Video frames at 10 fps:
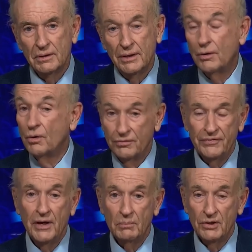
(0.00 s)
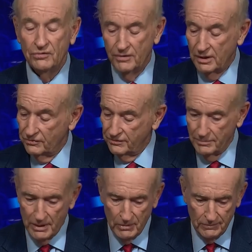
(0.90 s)
and their own families. And that's the
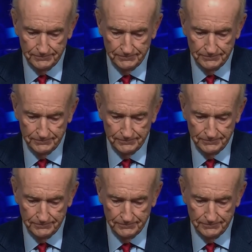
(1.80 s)
memo.